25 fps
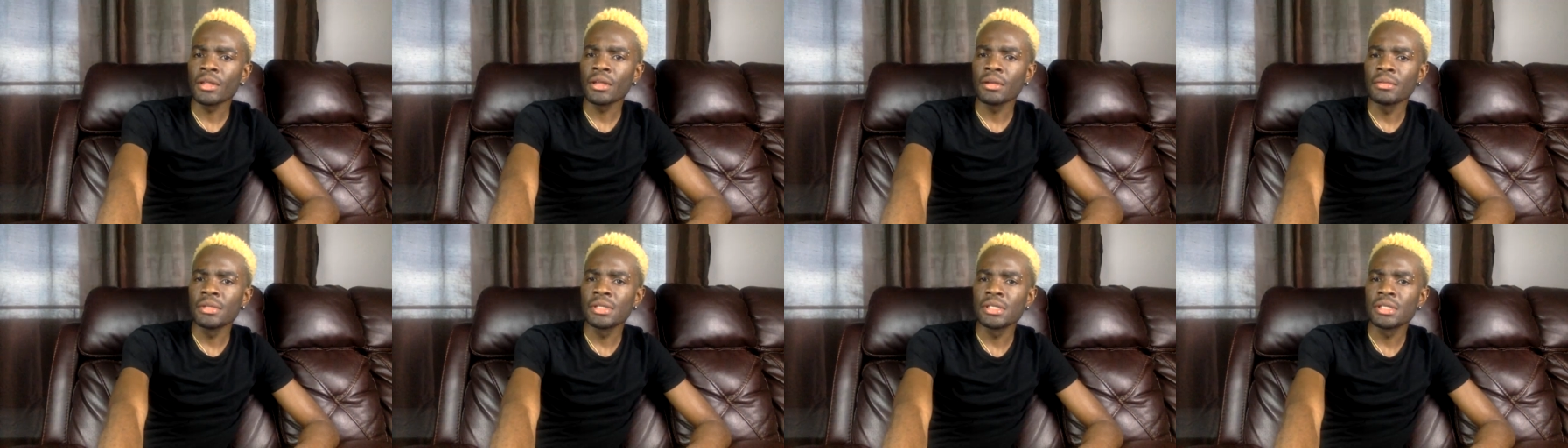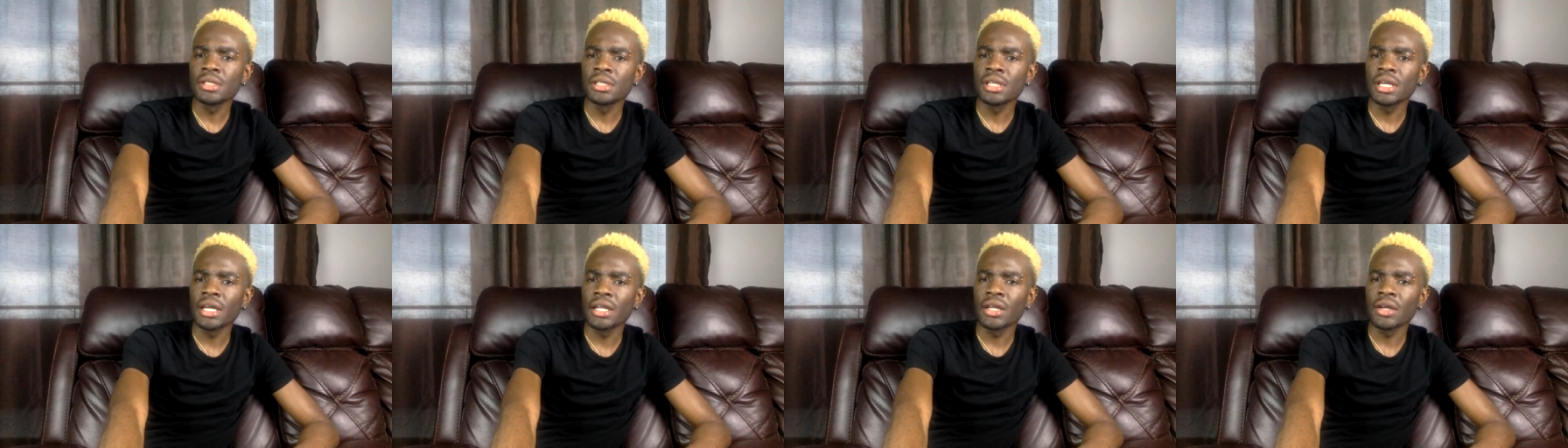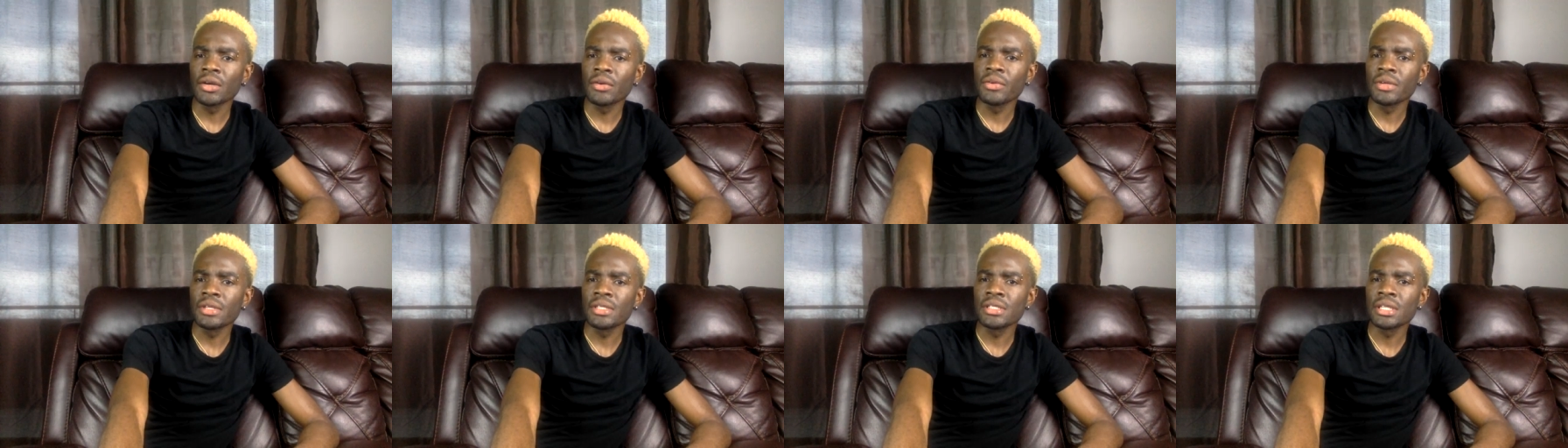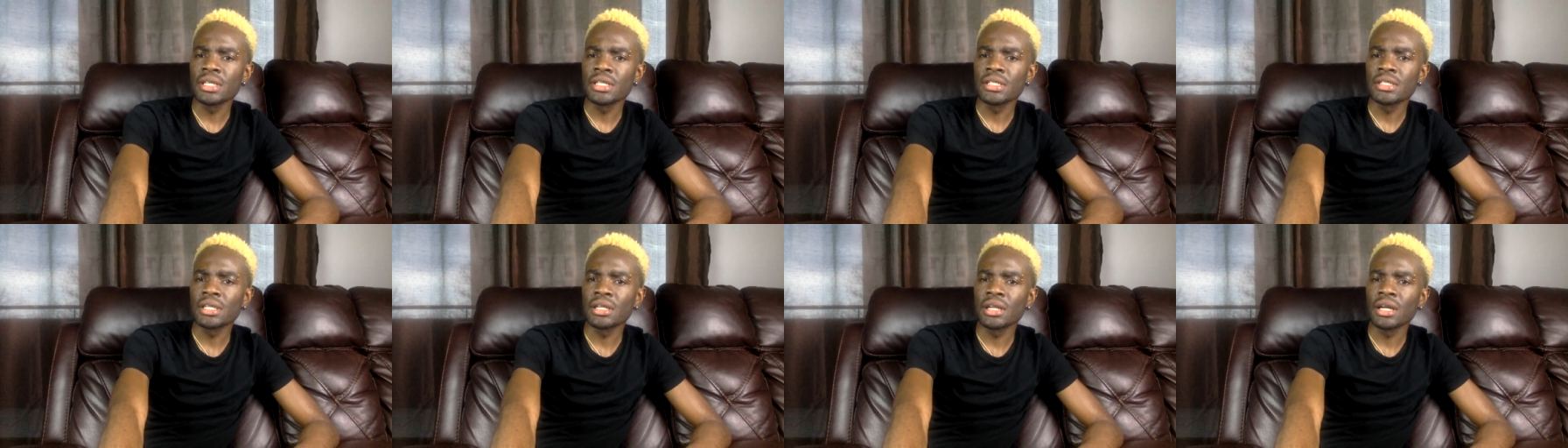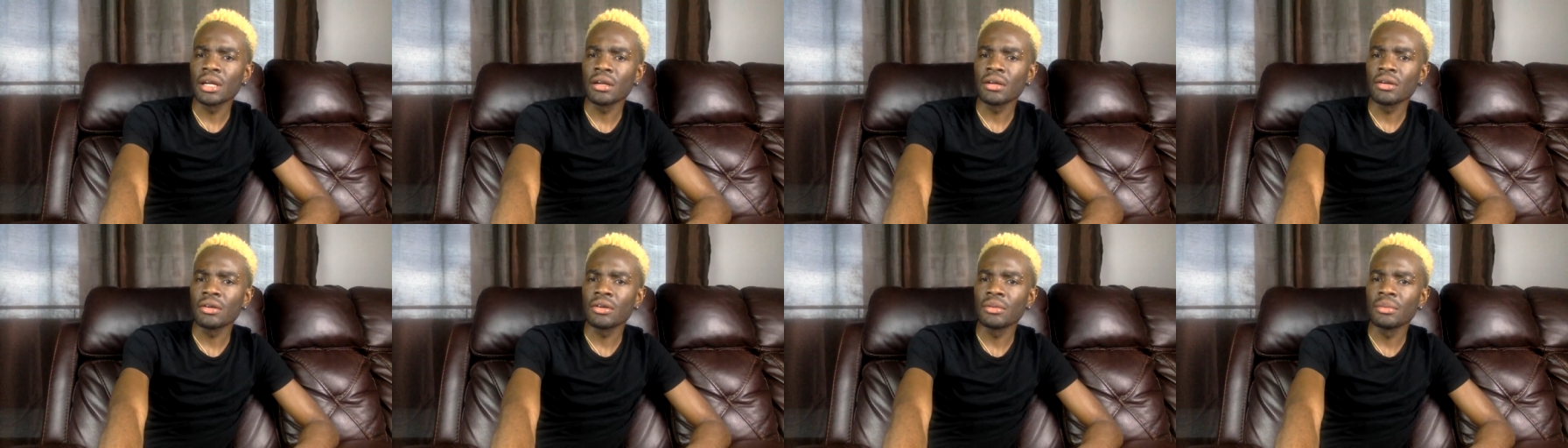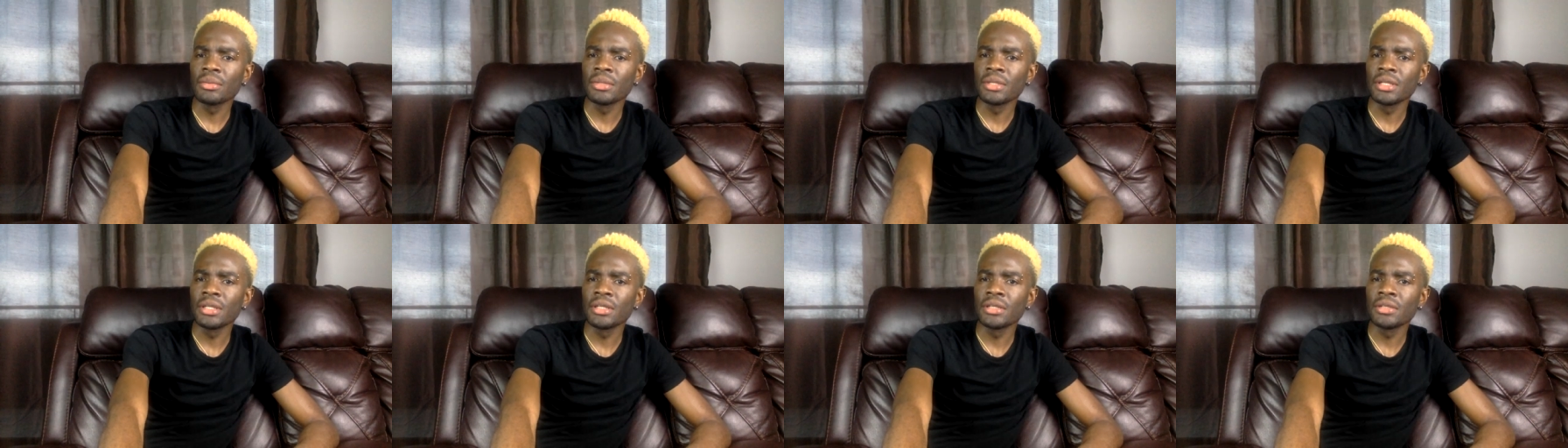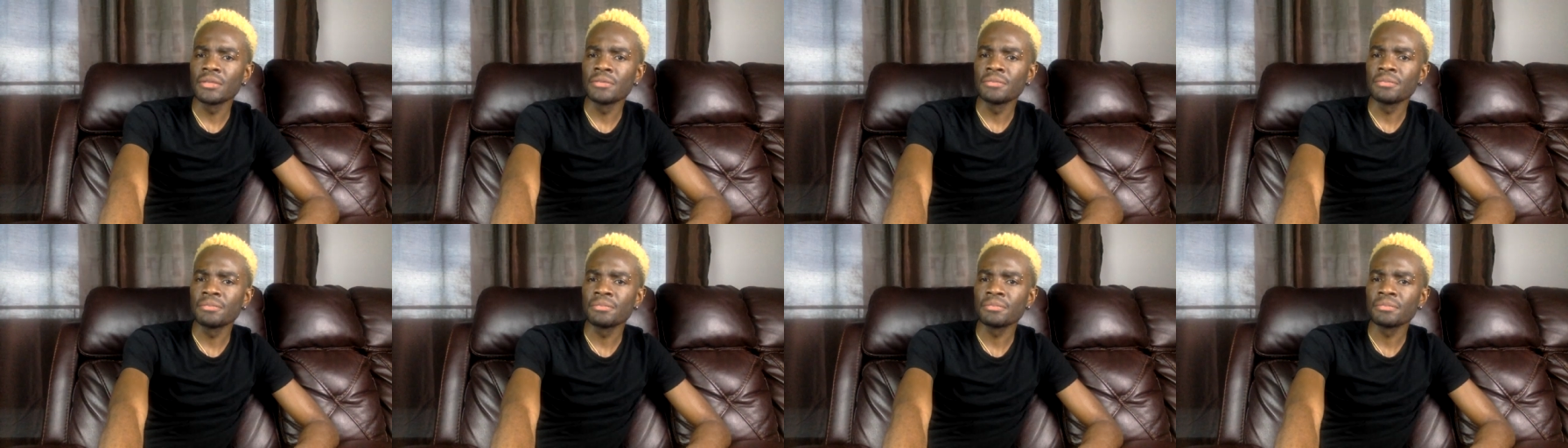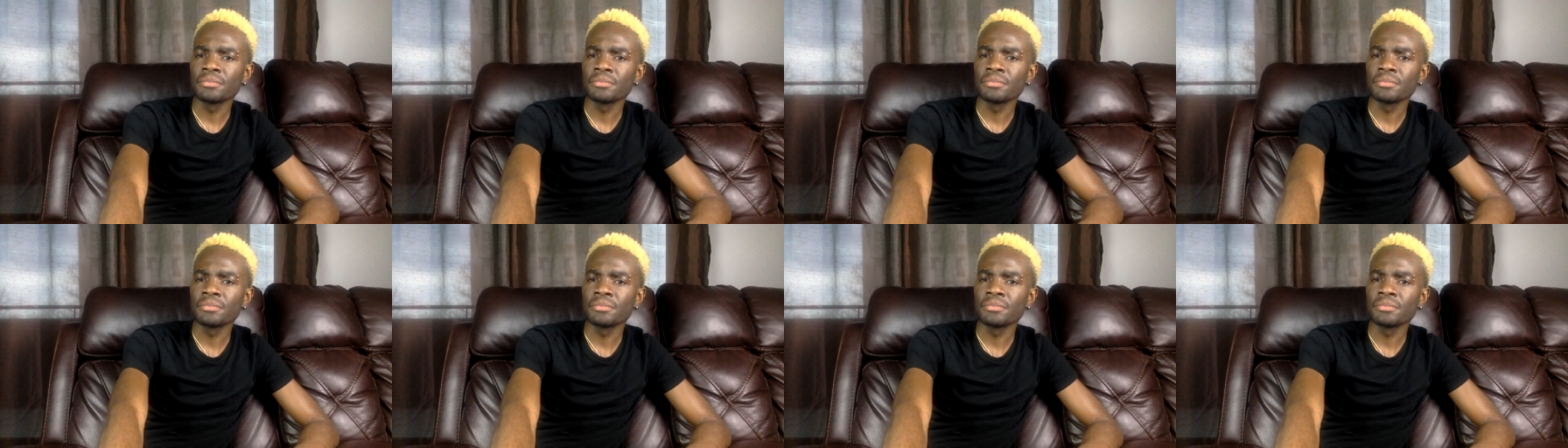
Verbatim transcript: Let me see the other questions that are coming in.